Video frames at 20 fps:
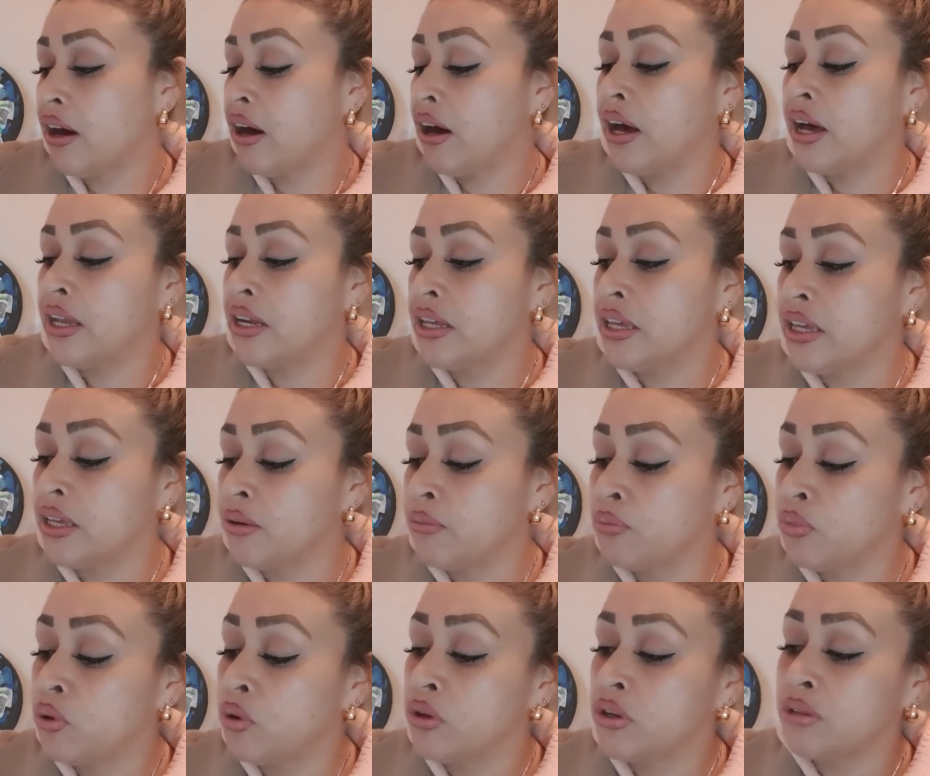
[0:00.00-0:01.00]
highly
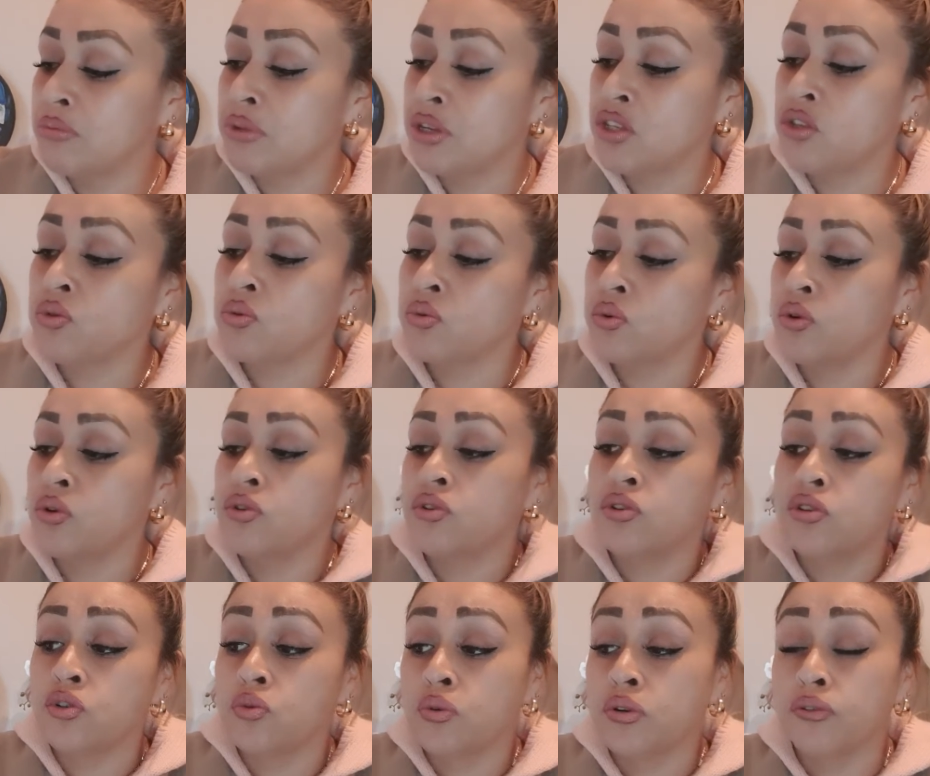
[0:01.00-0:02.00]
pulling me
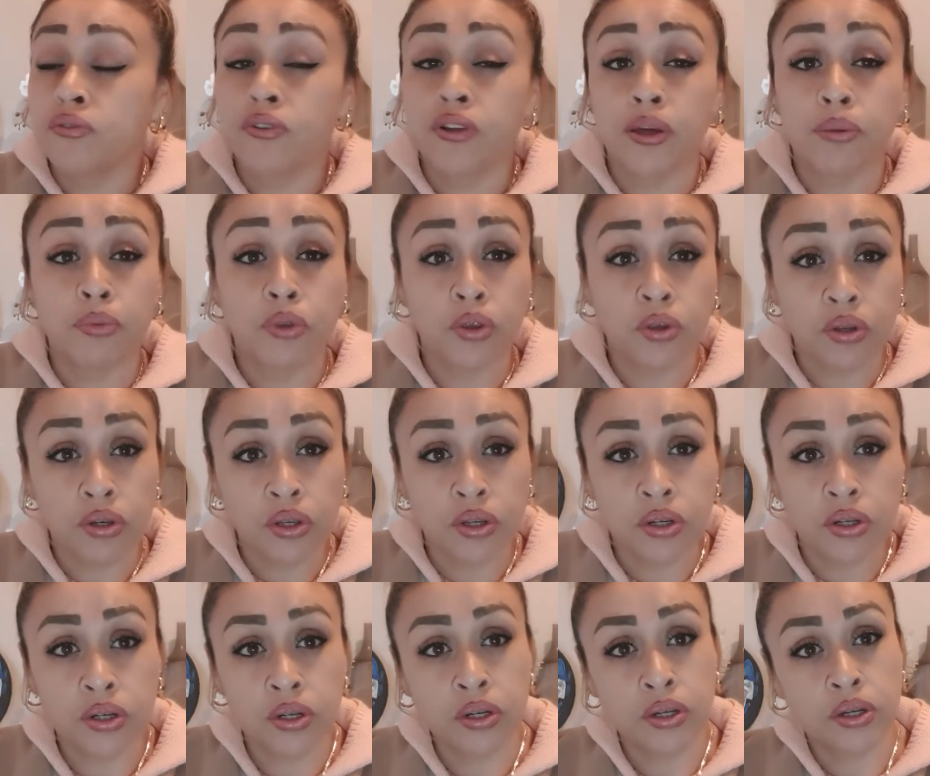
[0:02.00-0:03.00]
towards the twin flame
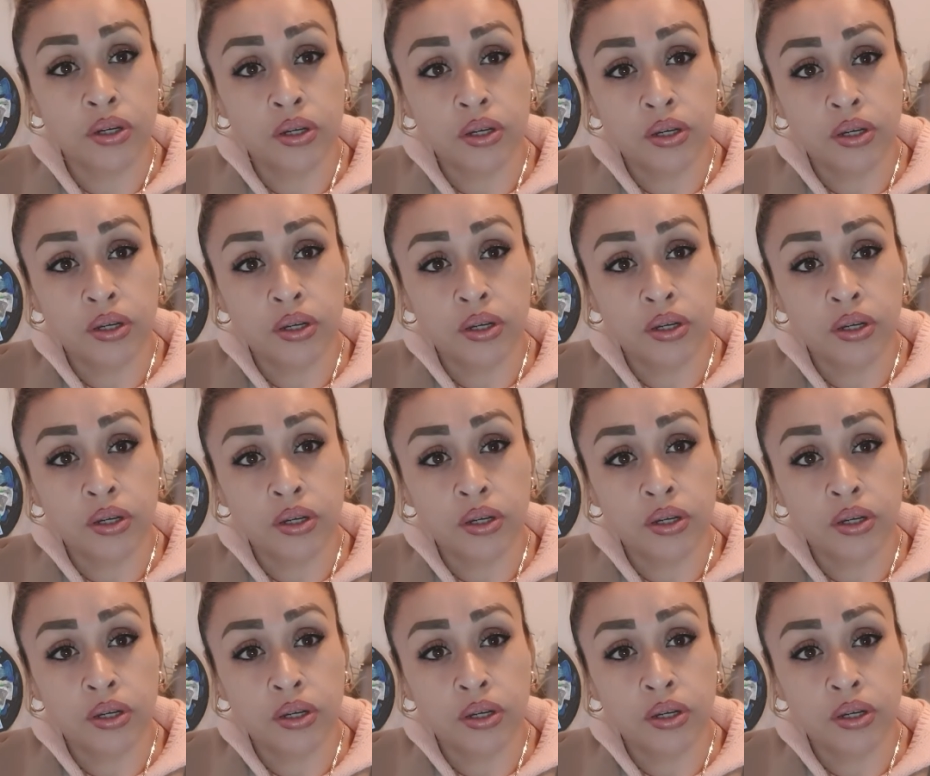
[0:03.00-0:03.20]
union.